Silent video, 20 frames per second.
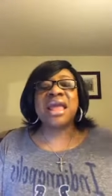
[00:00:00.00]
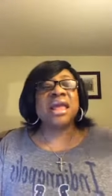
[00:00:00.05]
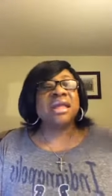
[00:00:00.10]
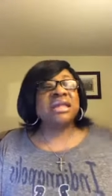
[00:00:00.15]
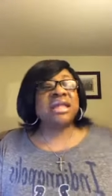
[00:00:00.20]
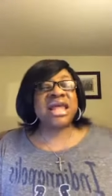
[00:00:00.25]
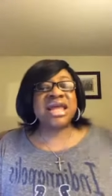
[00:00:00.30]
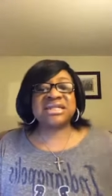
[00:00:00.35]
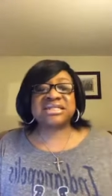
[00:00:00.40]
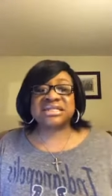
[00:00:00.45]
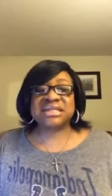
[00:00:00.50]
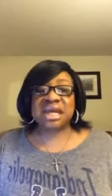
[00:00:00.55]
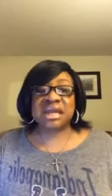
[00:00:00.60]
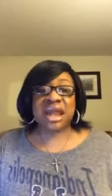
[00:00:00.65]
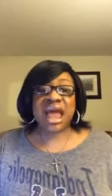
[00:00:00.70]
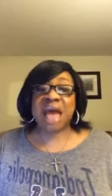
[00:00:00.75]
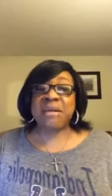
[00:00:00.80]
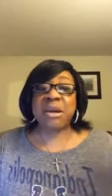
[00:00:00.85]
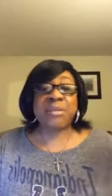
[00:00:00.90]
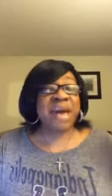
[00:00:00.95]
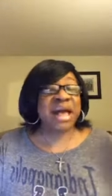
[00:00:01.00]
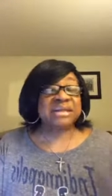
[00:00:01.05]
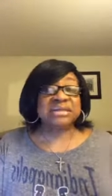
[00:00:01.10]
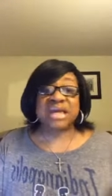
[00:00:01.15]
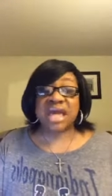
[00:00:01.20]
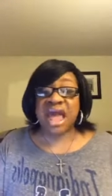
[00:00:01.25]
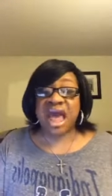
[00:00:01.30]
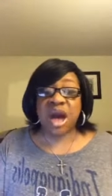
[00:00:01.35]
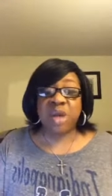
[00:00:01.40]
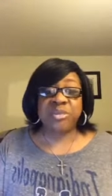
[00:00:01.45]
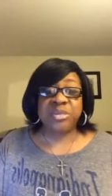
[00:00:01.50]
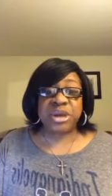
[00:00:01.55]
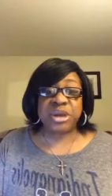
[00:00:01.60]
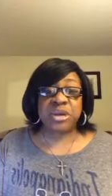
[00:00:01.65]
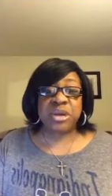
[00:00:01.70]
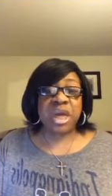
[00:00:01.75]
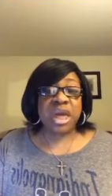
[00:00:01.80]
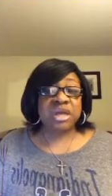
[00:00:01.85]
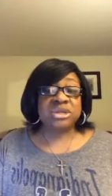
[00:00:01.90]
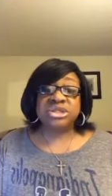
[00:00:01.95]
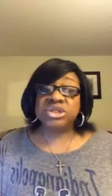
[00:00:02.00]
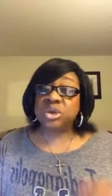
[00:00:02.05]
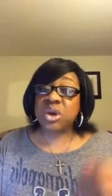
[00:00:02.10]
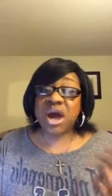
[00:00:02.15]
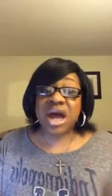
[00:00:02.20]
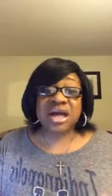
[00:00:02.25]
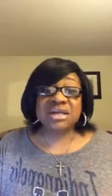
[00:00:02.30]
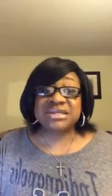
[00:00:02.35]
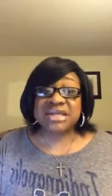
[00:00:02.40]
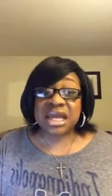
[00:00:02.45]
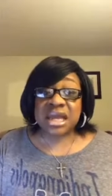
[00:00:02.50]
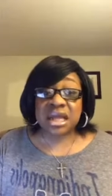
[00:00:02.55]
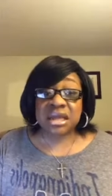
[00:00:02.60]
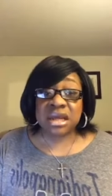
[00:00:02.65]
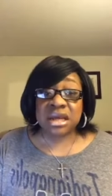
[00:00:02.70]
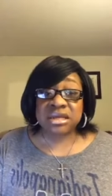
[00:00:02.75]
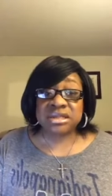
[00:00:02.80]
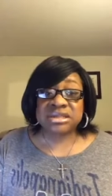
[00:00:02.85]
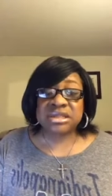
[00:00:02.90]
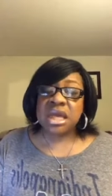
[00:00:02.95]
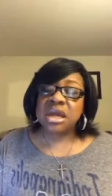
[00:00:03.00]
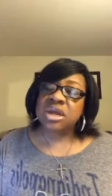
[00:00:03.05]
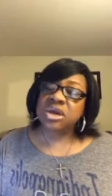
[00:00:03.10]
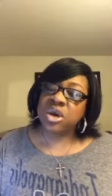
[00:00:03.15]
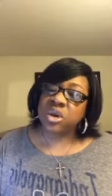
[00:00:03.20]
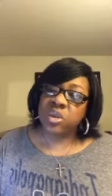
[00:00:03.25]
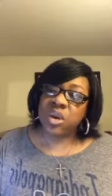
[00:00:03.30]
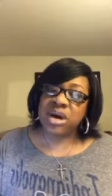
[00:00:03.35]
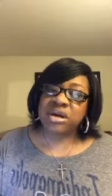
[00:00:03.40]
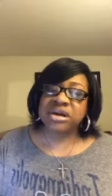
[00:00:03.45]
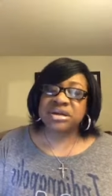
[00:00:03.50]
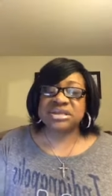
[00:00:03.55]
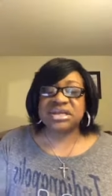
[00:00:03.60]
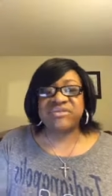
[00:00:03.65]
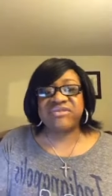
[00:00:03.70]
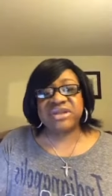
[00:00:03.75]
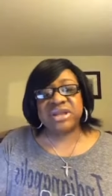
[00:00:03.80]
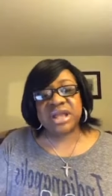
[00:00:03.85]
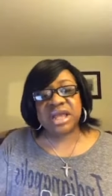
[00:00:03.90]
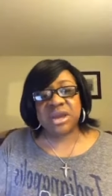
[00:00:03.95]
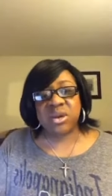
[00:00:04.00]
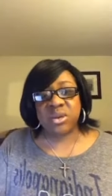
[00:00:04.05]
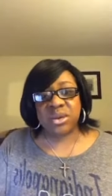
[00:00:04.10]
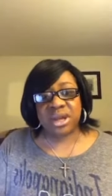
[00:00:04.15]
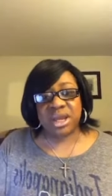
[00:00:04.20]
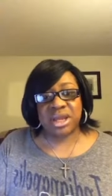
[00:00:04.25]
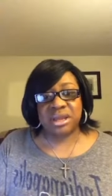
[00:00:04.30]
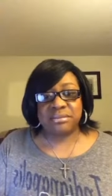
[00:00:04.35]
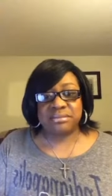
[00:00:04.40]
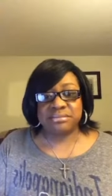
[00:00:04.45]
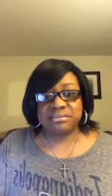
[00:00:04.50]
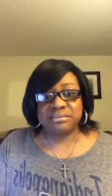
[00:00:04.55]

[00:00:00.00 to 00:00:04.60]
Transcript: listen, I'm about to help you. Drug dealers, you're workers of iniquity.